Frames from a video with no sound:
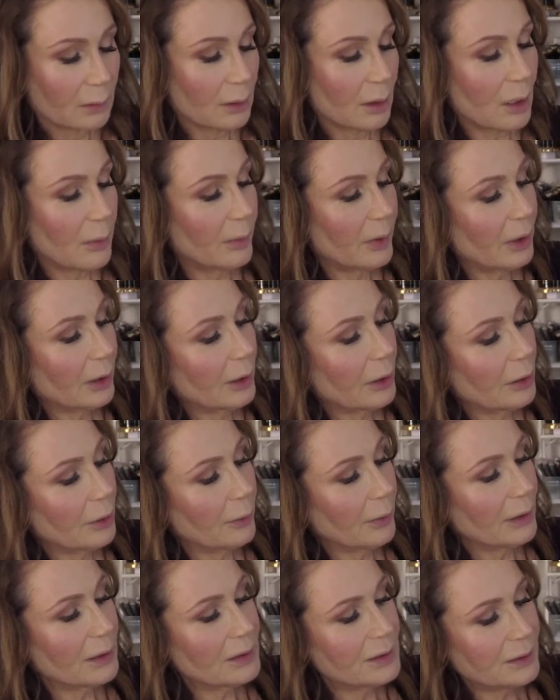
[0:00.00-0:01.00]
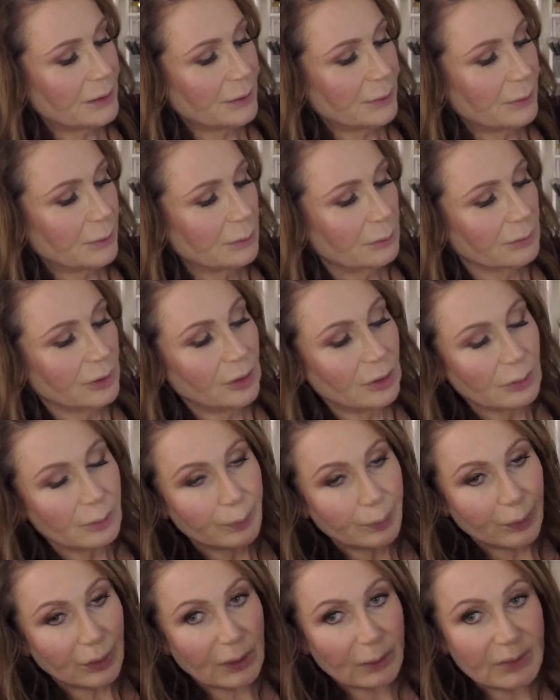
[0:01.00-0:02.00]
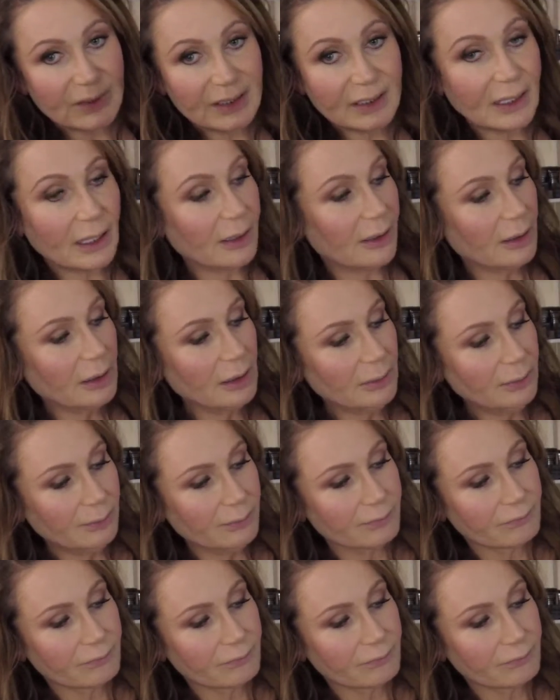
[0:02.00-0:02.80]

I'm going to go into, you can put them together.